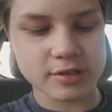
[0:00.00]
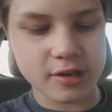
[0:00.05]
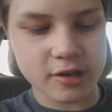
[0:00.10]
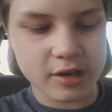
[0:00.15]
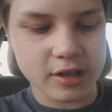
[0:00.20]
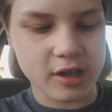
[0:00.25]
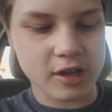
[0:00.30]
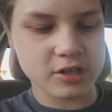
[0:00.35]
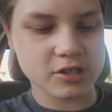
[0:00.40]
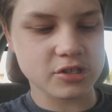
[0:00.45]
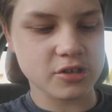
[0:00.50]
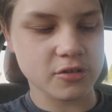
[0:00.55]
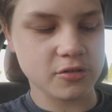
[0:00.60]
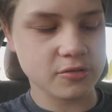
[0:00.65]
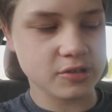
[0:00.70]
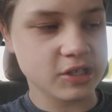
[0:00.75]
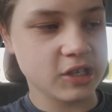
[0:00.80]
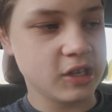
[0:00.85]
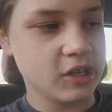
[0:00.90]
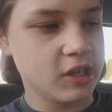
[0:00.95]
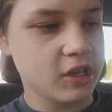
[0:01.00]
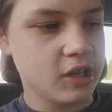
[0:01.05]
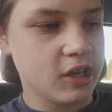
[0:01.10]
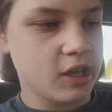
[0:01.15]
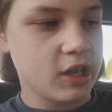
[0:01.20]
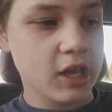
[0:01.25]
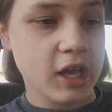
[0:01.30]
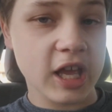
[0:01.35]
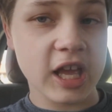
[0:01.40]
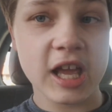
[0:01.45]
I already got shoes.
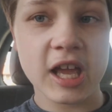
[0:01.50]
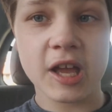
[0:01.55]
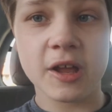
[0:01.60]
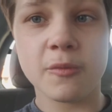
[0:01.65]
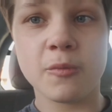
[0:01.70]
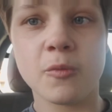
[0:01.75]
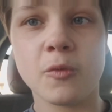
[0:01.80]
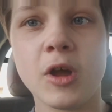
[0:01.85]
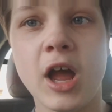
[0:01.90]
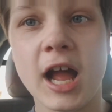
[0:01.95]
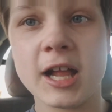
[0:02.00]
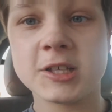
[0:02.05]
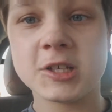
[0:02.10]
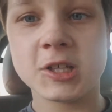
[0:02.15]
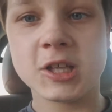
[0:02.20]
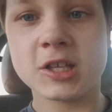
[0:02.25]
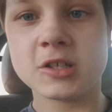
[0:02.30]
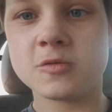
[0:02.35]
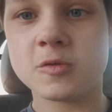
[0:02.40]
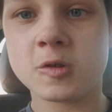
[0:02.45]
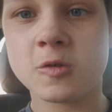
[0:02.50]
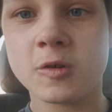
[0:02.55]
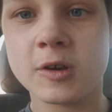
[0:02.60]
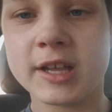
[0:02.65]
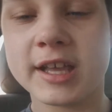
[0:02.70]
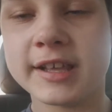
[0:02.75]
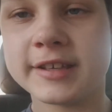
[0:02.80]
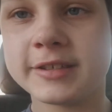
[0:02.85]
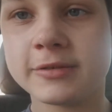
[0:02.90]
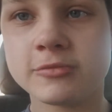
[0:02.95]
And after this, we're going to
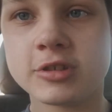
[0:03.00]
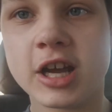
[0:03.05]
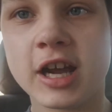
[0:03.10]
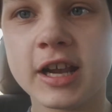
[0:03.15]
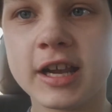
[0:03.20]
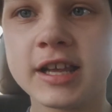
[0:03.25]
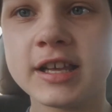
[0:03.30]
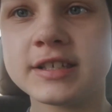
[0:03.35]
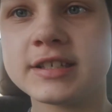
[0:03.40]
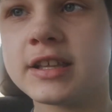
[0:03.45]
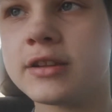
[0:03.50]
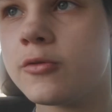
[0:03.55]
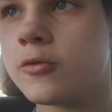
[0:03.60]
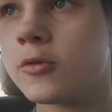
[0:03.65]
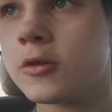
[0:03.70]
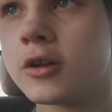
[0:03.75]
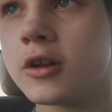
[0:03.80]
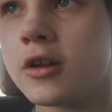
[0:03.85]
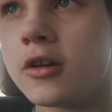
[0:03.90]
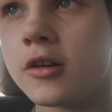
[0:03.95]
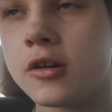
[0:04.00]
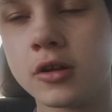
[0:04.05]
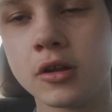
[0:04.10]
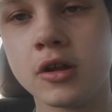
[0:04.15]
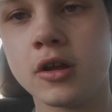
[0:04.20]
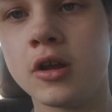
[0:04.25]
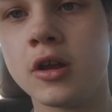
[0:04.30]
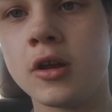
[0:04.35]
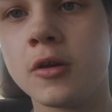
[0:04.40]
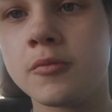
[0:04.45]
get some Chinese, and then we're going to
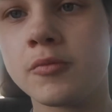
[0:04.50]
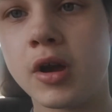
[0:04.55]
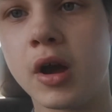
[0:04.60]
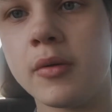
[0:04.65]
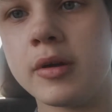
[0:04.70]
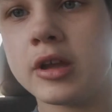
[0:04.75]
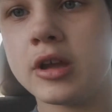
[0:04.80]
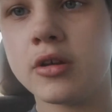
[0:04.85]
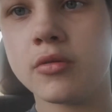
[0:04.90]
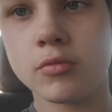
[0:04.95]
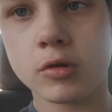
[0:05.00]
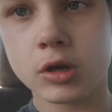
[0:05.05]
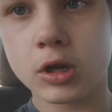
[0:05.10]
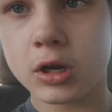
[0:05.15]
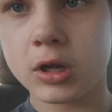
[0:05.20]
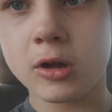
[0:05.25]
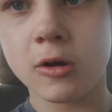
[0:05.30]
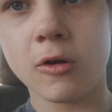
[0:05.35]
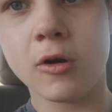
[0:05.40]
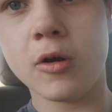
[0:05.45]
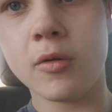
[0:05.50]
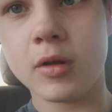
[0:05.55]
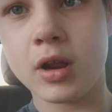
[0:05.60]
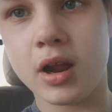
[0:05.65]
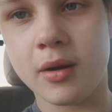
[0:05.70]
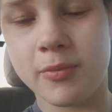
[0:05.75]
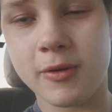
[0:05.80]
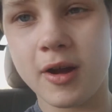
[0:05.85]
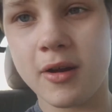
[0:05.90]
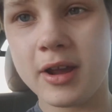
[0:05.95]
probably, we're going to go home, and
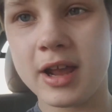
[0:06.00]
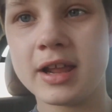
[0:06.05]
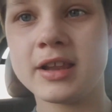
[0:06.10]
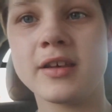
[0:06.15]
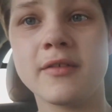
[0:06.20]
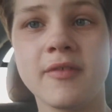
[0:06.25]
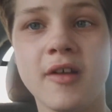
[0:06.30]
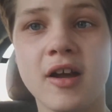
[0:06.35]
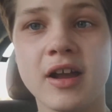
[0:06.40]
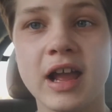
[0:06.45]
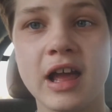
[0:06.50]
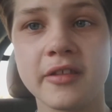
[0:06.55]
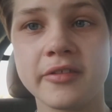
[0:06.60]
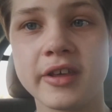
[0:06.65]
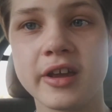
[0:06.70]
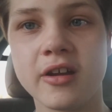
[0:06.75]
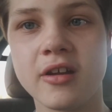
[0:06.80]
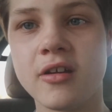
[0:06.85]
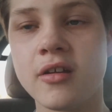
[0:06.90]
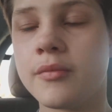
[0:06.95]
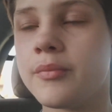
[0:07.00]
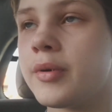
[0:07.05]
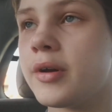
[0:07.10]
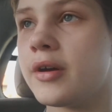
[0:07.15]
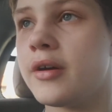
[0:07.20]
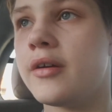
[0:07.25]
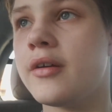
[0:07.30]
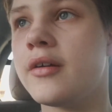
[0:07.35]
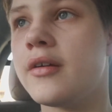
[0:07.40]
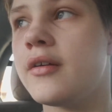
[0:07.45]
I'll probably end the vlog out there.
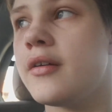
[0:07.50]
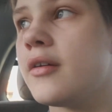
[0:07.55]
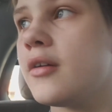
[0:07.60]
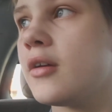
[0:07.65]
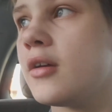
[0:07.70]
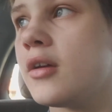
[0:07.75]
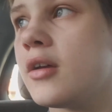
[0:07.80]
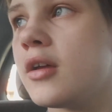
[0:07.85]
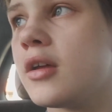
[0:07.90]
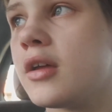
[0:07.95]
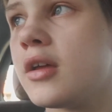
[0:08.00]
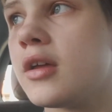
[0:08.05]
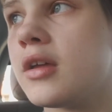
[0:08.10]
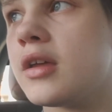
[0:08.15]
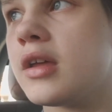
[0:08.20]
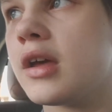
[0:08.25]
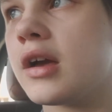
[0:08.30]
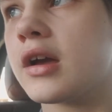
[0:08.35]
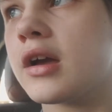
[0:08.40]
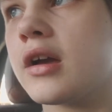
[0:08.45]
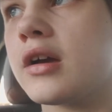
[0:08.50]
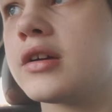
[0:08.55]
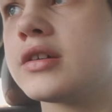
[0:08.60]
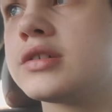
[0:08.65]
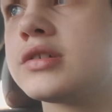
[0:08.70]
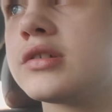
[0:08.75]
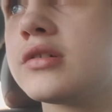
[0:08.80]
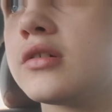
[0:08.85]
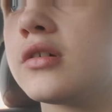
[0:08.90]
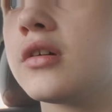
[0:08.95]
But, yeah,
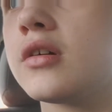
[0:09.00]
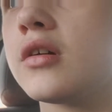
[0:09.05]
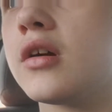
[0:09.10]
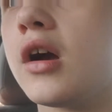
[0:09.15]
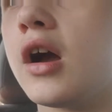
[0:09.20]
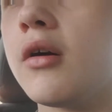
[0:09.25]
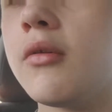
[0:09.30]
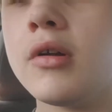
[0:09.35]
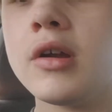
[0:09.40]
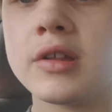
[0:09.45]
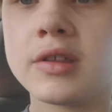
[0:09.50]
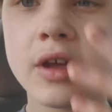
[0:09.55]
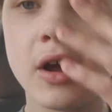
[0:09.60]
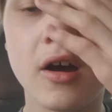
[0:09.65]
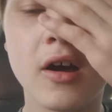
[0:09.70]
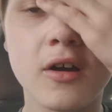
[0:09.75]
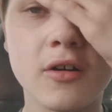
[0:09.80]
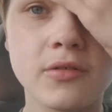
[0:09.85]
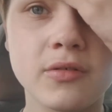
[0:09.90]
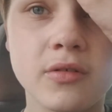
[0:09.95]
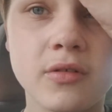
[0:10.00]
guys, I want a Tahoe.